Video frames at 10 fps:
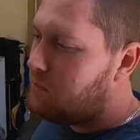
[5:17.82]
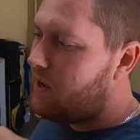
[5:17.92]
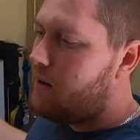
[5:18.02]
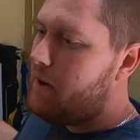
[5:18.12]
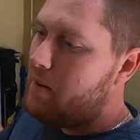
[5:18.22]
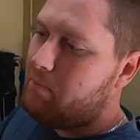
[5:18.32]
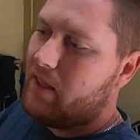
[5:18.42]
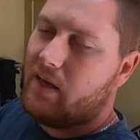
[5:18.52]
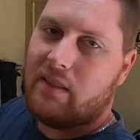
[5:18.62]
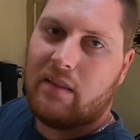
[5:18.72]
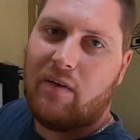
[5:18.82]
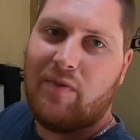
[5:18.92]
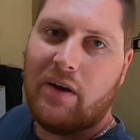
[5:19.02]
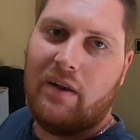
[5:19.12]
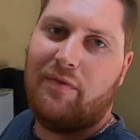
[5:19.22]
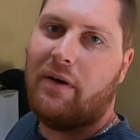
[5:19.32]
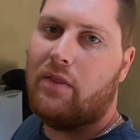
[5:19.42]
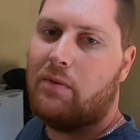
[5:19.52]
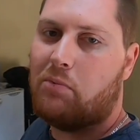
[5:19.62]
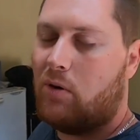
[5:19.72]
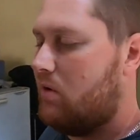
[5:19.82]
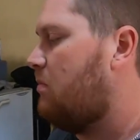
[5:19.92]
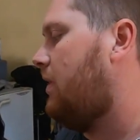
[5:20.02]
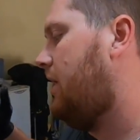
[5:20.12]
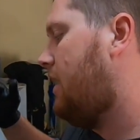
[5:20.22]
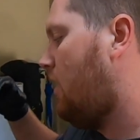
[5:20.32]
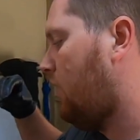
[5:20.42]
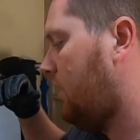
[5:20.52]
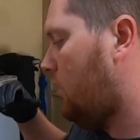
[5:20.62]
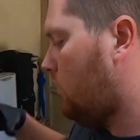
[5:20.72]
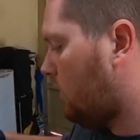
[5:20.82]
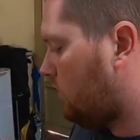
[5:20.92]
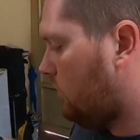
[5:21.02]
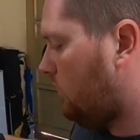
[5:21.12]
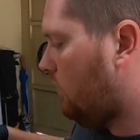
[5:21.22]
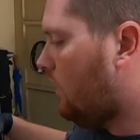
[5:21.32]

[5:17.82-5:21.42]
but I'm happy that I finally found the problem and now we know what to do.